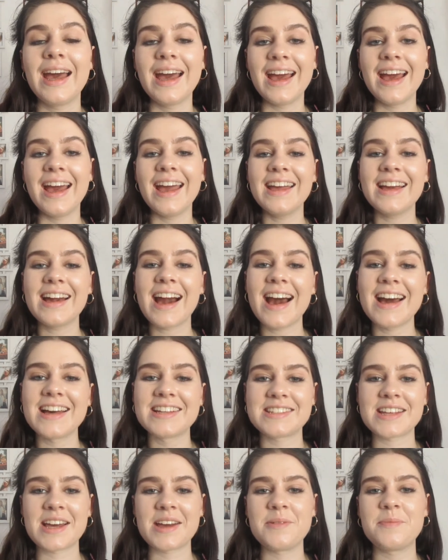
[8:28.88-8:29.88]
Hey
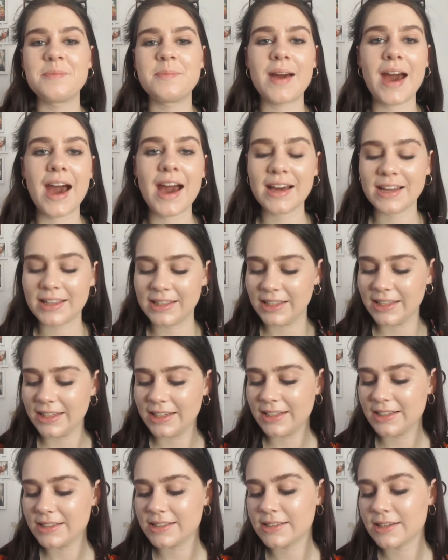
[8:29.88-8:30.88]
guys, I am back. It
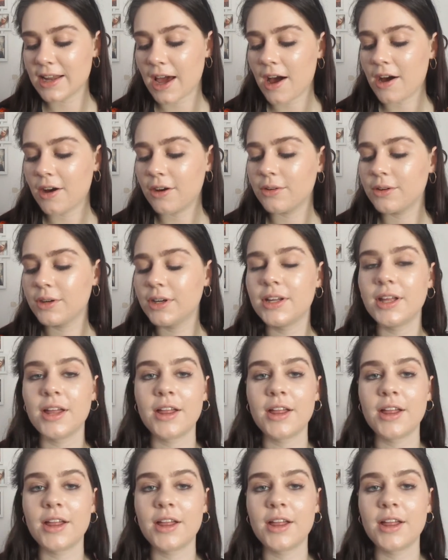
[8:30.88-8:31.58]
is now,